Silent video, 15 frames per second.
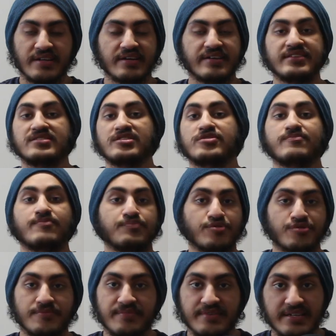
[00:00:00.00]
Like, they just
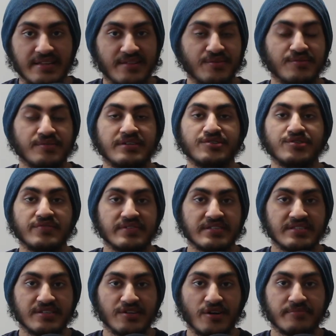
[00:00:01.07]
put me into a
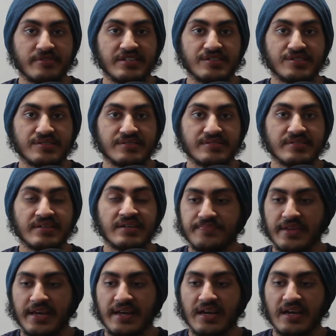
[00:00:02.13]
university accommodations,
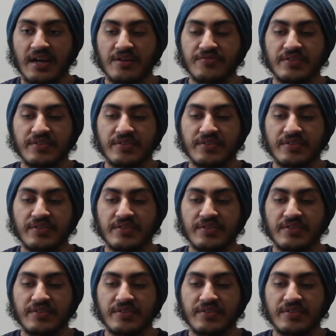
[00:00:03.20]
and like I